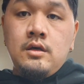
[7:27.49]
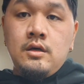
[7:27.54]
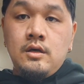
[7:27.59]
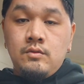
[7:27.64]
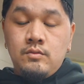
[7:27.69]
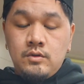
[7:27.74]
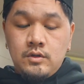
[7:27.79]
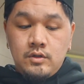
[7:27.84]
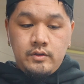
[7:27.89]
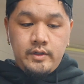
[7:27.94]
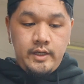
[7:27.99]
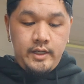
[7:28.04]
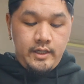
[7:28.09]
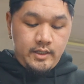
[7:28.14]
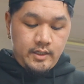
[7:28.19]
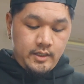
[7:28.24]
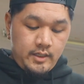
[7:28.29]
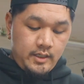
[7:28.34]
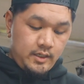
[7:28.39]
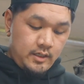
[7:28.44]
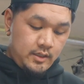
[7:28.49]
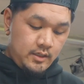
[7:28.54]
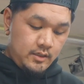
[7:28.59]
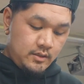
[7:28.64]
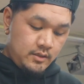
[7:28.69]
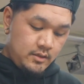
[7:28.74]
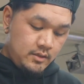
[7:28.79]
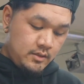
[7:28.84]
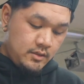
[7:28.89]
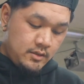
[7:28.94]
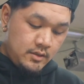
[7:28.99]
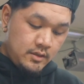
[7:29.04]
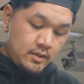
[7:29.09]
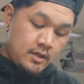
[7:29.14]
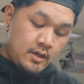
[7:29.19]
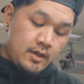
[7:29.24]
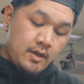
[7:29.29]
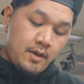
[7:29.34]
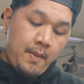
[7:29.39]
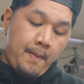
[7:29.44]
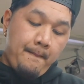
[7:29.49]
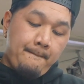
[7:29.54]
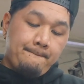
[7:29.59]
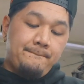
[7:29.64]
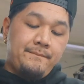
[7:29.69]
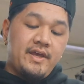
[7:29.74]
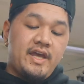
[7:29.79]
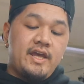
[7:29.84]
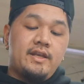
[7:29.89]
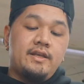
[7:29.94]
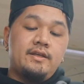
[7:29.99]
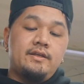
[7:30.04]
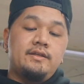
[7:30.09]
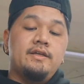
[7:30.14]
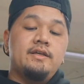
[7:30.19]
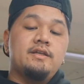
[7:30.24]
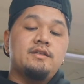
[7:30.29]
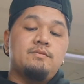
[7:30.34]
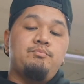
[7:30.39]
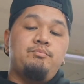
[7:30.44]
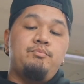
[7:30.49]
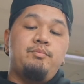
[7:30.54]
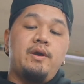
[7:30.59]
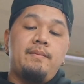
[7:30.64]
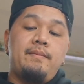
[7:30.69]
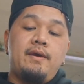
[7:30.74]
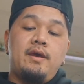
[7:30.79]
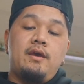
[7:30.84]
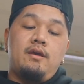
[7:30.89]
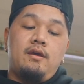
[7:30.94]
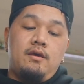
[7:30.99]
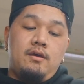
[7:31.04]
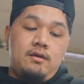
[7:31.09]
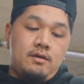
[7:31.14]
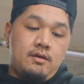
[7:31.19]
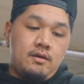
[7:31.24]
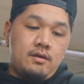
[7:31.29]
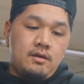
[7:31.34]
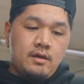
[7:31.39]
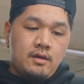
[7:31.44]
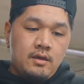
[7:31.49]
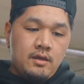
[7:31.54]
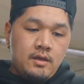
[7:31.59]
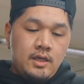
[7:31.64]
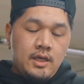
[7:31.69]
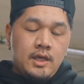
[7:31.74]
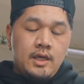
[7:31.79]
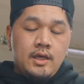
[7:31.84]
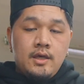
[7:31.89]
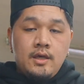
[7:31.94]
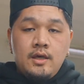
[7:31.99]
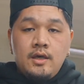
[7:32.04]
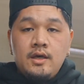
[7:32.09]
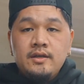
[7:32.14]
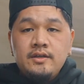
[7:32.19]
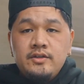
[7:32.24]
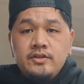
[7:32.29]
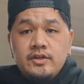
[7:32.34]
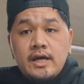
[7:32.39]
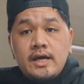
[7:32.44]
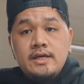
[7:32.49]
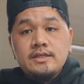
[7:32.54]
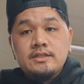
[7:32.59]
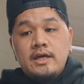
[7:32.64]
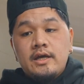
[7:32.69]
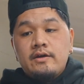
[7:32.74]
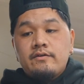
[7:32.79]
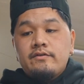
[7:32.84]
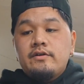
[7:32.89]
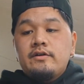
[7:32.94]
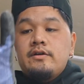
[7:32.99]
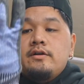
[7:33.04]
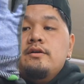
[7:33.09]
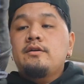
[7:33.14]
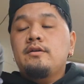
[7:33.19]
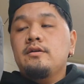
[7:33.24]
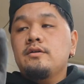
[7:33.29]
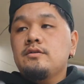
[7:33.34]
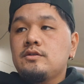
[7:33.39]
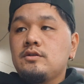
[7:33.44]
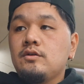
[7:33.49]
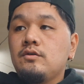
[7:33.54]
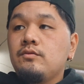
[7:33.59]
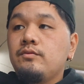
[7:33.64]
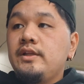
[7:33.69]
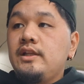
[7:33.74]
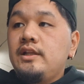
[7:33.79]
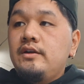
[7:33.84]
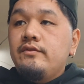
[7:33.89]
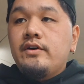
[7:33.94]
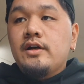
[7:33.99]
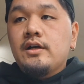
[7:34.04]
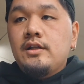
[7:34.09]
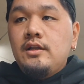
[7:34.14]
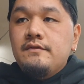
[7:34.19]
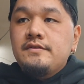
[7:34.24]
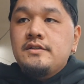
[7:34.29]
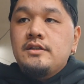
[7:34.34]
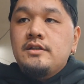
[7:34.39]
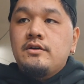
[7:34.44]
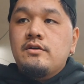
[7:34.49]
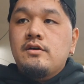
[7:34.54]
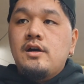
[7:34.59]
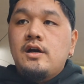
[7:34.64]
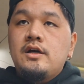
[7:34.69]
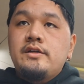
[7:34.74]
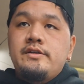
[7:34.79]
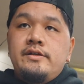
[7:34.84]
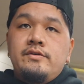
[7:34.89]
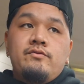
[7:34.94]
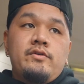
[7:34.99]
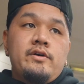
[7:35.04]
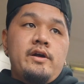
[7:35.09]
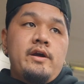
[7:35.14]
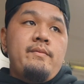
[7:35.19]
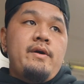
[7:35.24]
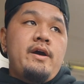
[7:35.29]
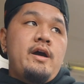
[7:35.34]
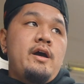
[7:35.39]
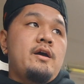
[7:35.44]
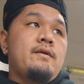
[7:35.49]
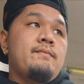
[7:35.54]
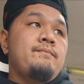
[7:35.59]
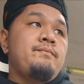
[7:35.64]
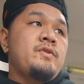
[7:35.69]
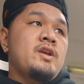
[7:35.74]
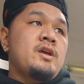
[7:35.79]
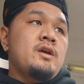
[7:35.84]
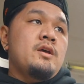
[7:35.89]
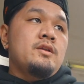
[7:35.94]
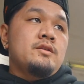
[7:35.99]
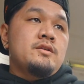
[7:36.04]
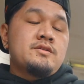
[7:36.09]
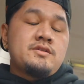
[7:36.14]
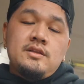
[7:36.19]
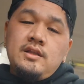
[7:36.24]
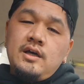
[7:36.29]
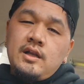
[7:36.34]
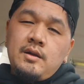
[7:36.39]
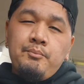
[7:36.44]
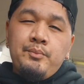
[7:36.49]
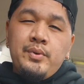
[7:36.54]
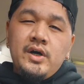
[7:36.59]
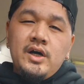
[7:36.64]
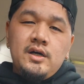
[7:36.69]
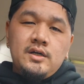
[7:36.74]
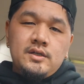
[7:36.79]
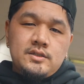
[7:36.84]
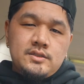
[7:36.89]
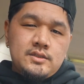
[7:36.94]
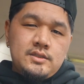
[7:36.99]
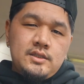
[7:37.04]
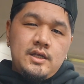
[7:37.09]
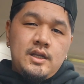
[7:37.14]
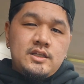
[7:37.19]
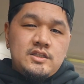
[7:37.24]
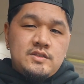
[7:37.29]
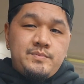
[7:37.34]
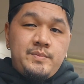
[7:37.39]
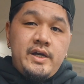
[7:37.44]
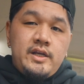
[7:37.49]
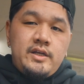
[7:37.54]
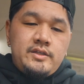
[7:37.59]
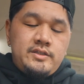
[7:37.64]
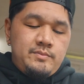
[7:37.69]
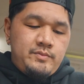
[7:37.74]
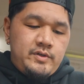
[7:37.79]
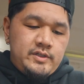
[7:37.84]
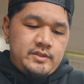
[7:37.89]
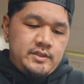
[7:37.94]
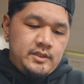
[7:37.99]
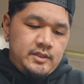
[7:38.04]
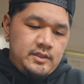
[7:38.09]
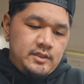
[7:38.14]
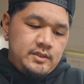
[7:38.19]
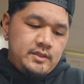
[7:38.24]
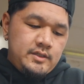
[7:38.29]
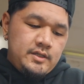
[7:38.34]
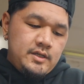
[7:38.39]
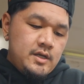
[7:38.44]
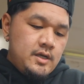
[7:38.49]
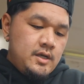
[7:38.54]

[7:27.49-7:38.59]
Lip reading: I will go ahead and bend this baby. Do you guys ever, so we leave our gloves in the garage, and where I'm at, there's a lot of bugs, there's a lot of spiders in particular.